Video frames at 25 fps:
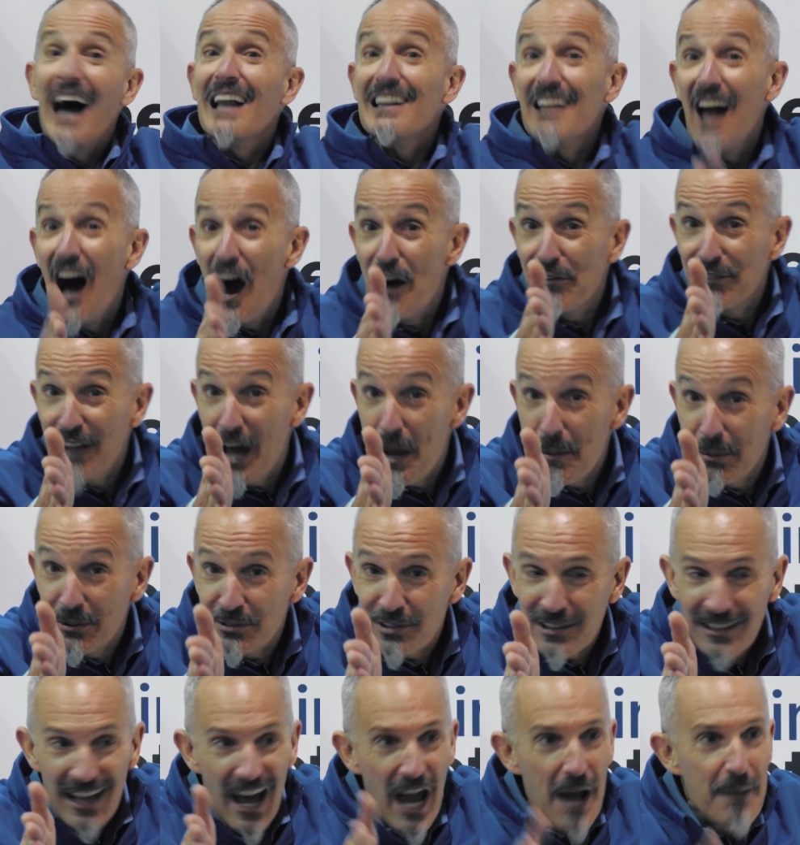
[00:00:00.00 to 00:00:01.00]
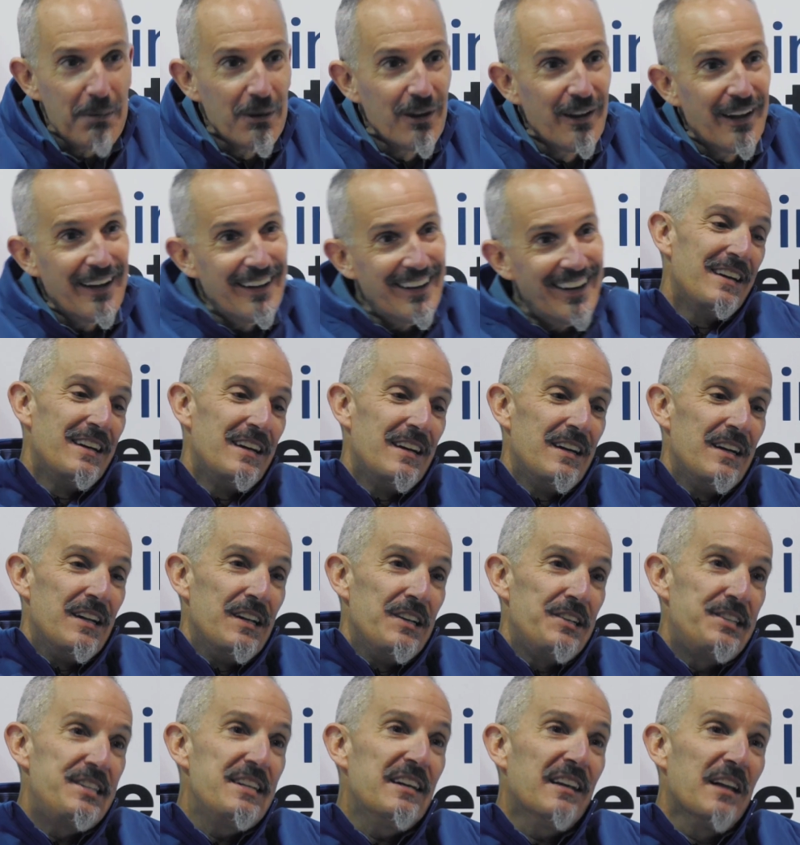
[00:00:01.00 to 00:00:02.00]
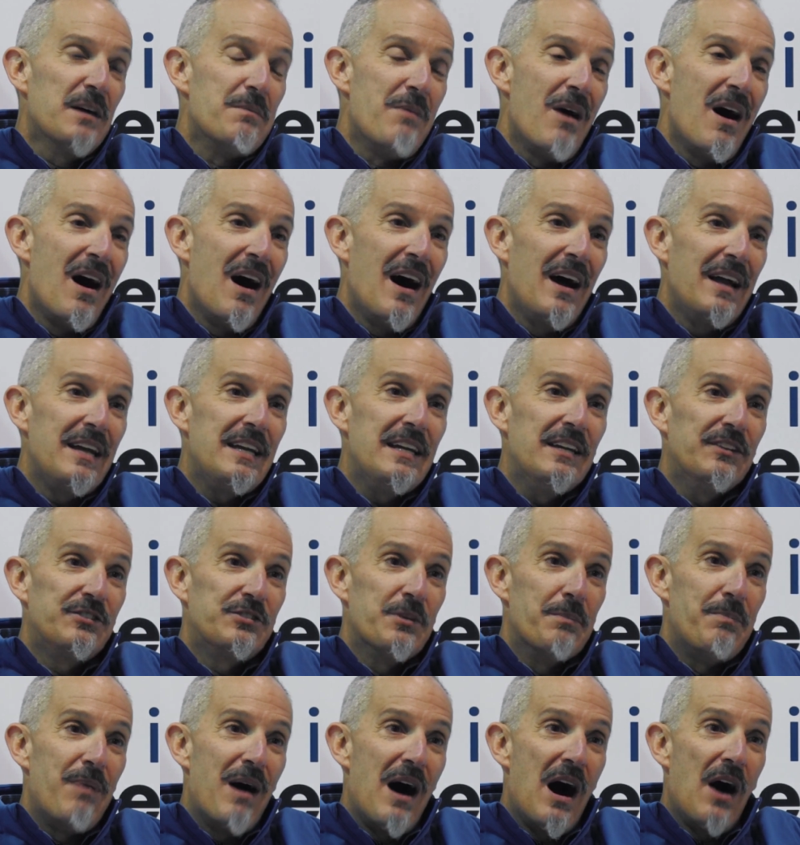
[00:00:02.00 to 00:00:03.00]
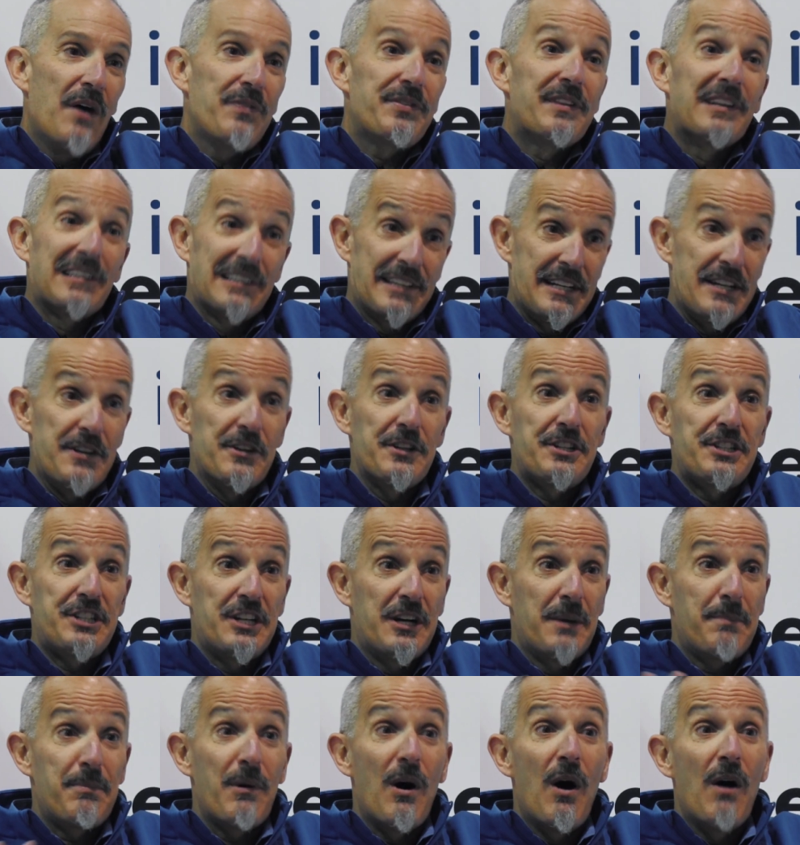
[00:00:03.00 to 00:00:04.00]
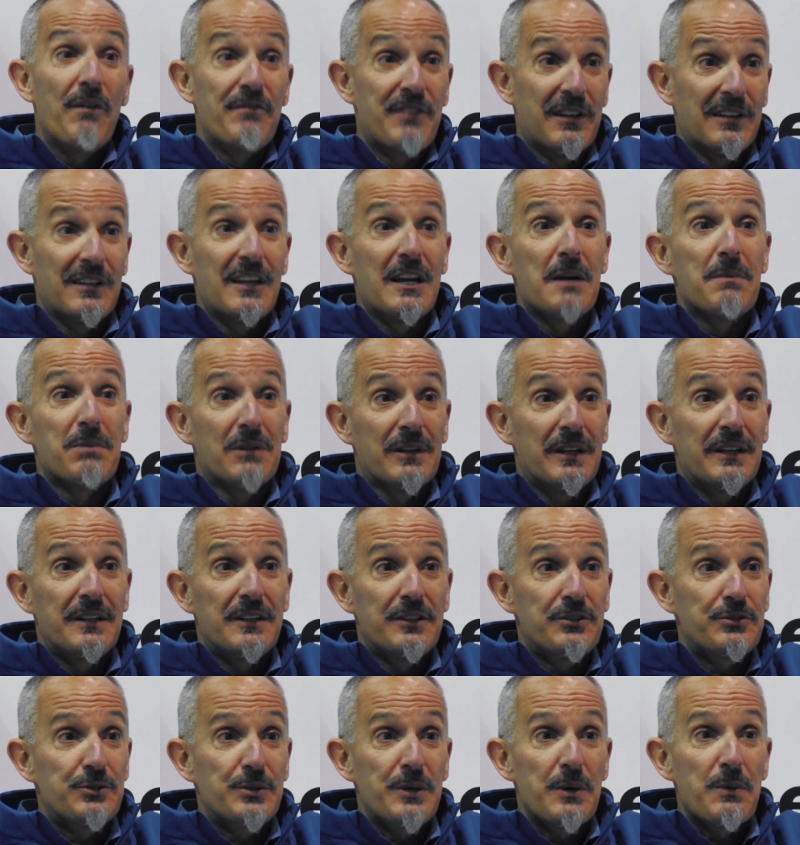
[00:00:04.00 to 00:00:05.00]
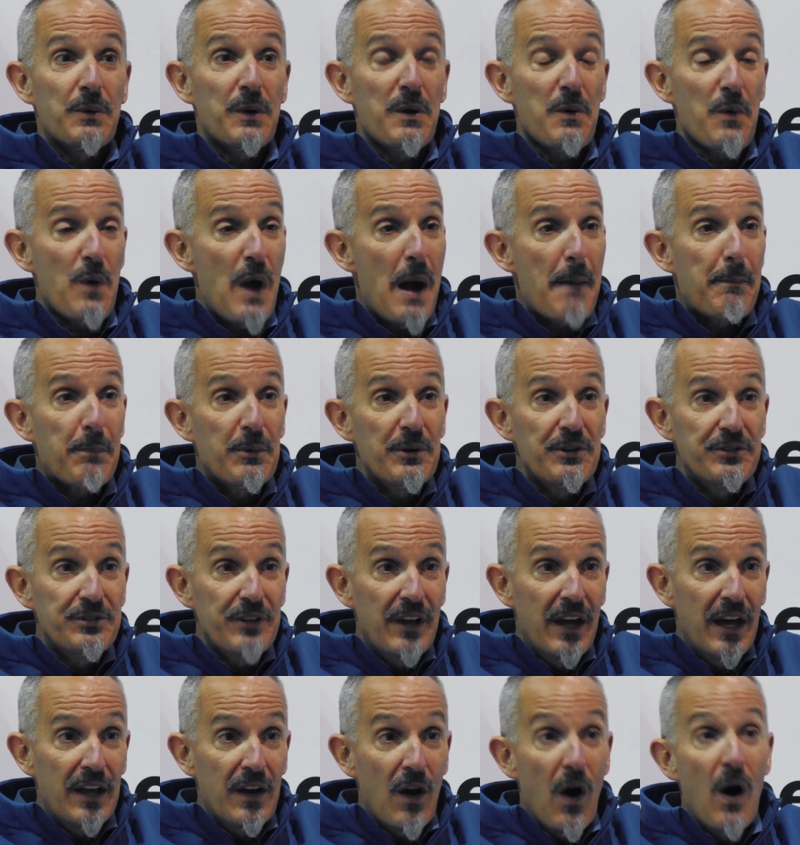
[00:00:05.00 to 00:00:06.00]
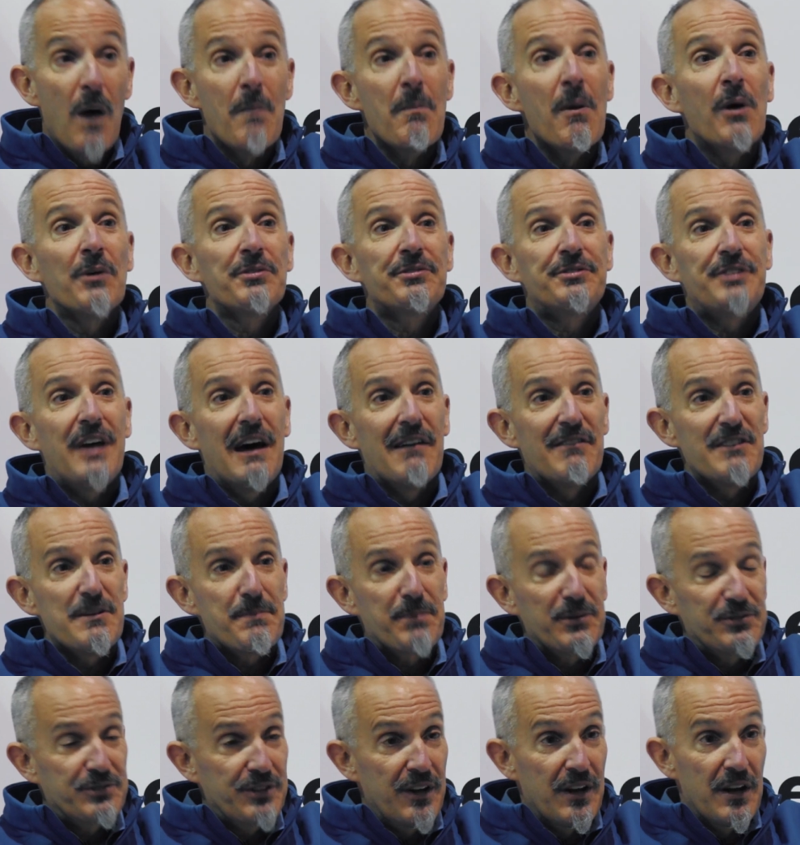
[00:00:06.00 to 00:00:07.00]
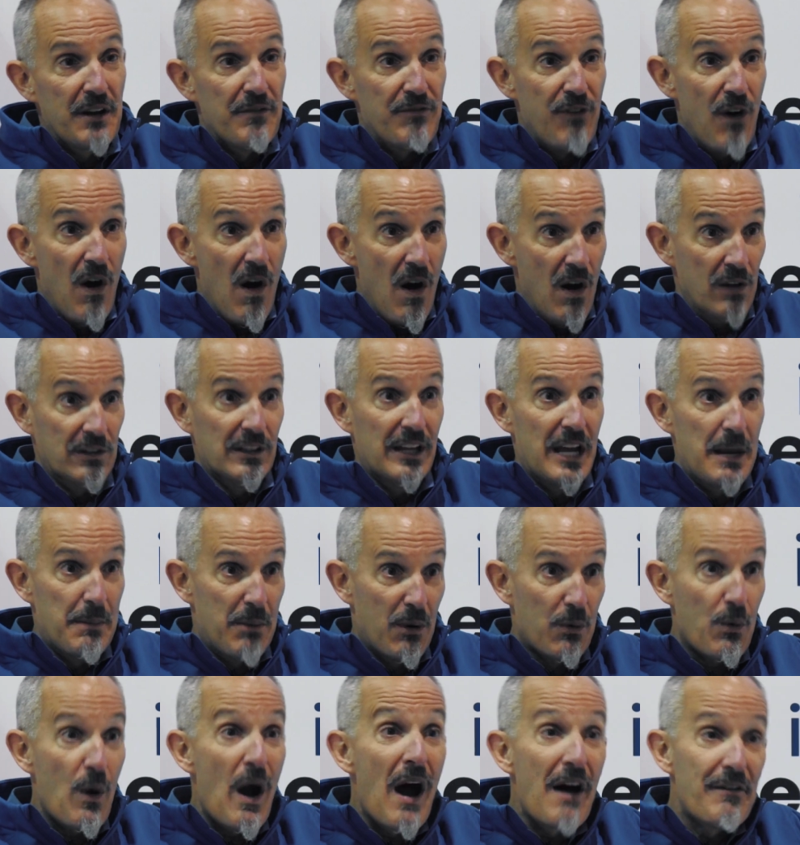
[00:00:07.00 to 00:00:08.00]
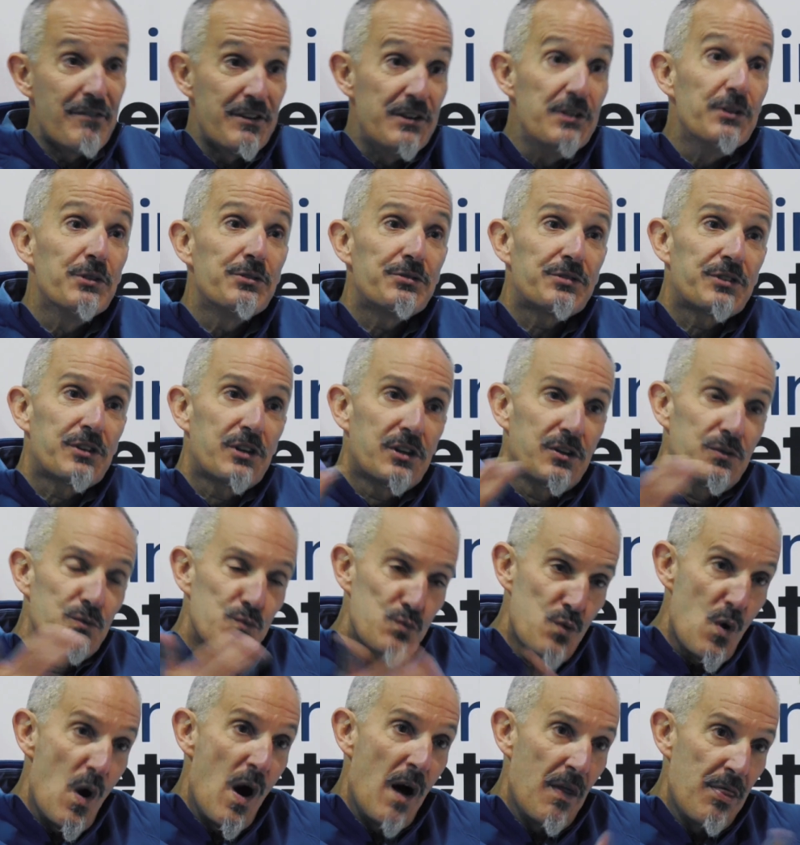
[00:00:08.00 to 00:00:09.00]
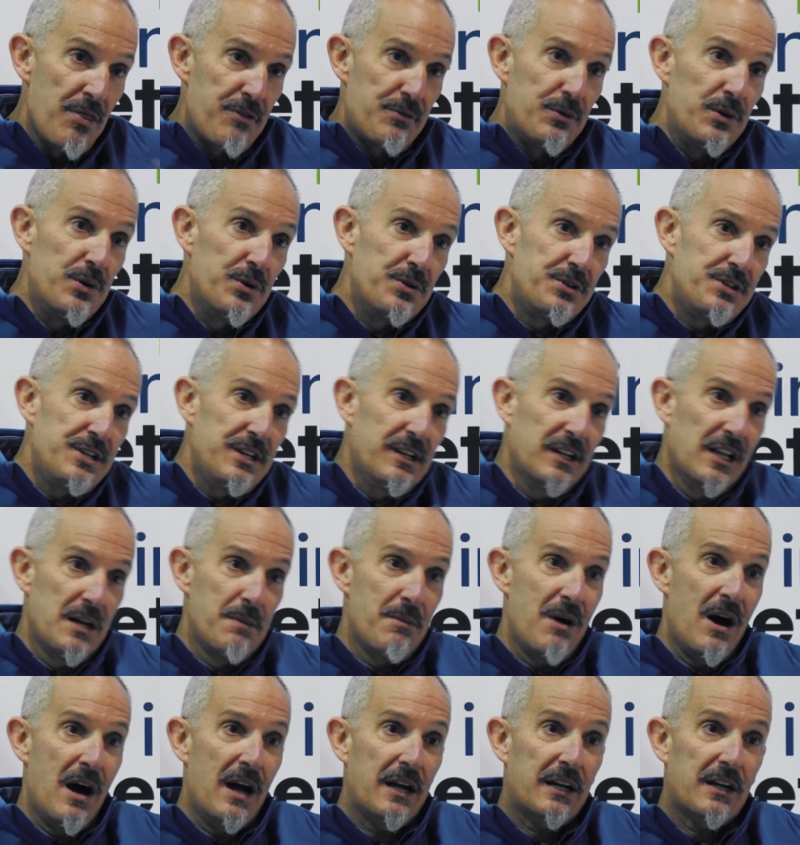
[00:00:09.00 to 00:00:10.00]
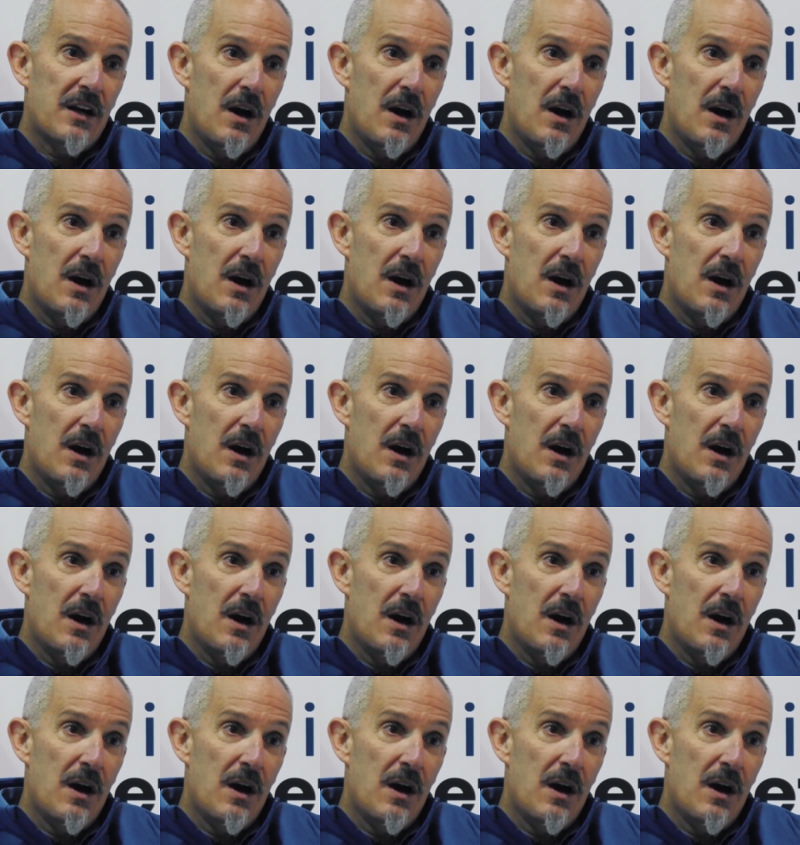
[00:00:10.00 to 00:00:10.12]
I love Labels and Labeling. TLMI is about the leadership of the label industry. We represent almost 70% of all label revenues run through TLMI